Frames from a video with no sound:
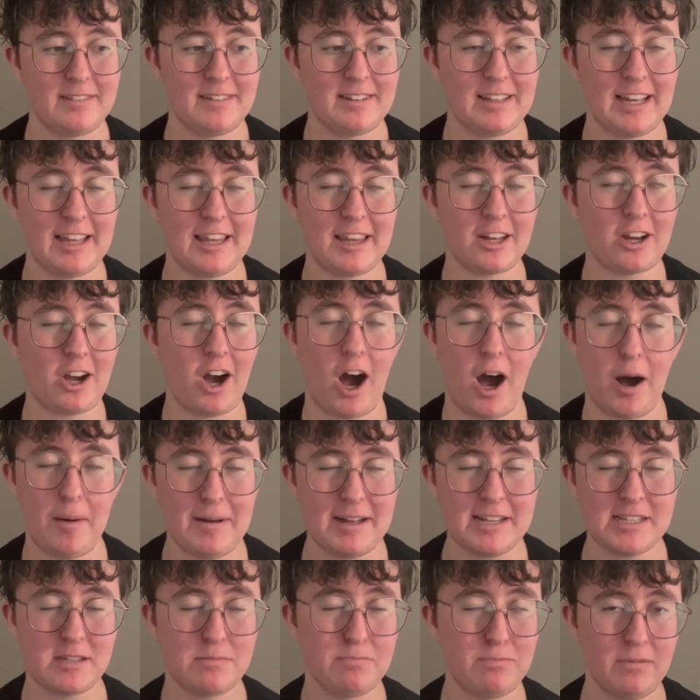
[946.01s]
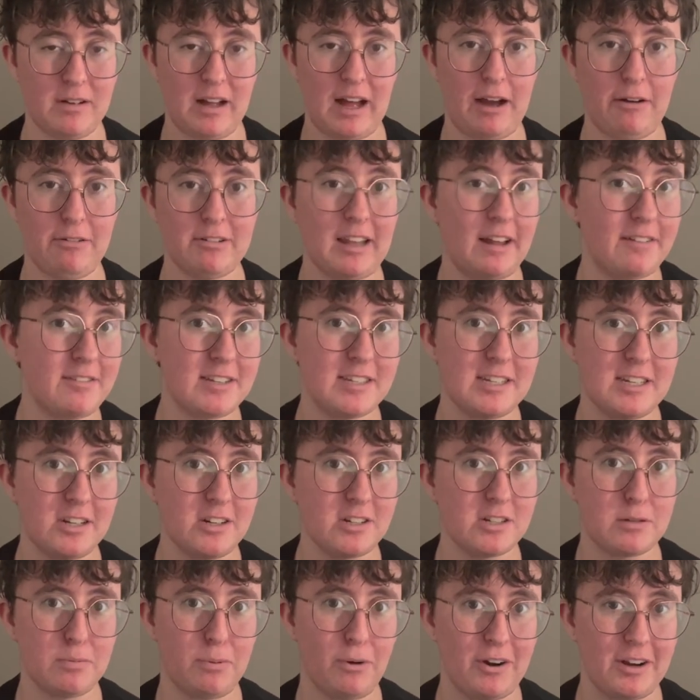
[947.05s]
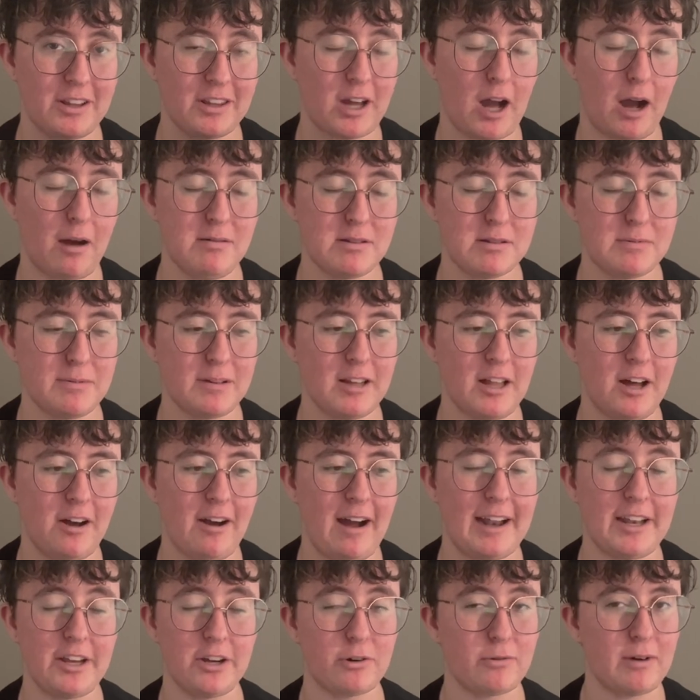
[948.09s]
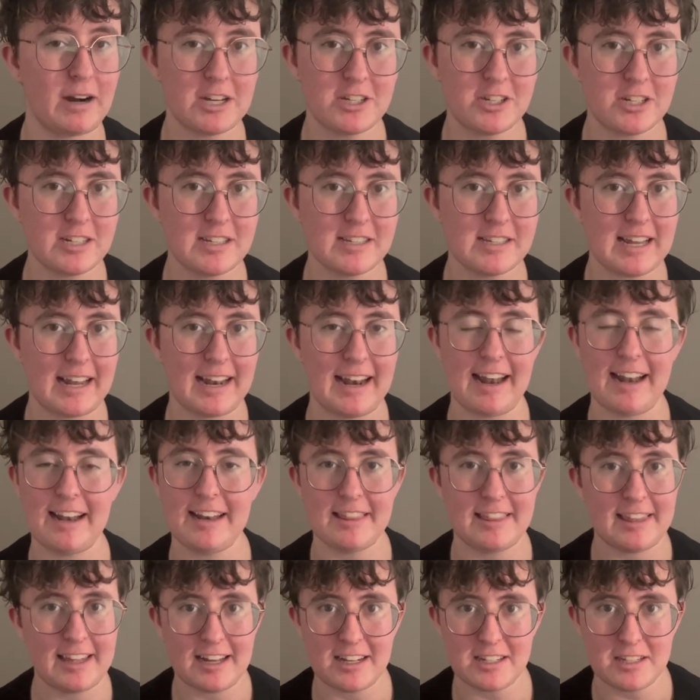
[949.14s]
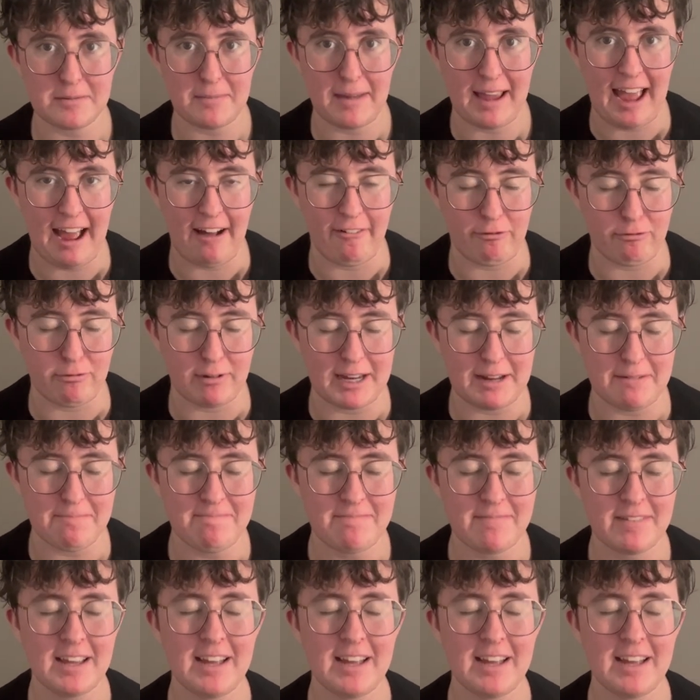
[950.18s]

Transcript: In the comments, I would love to see your support in the comments below, and your questions and anything else you may have for me.